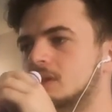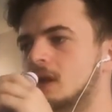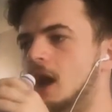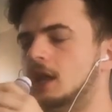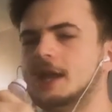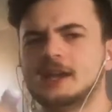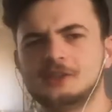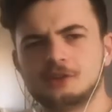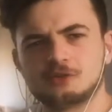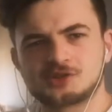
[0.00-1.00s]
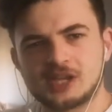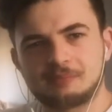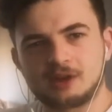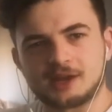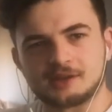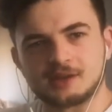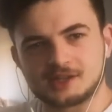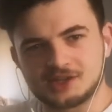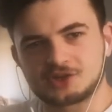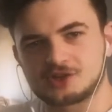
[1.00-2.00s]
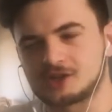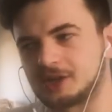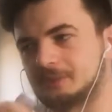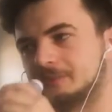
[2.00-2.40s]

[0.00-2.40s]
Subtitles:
I like how they're all separated. It's interesting.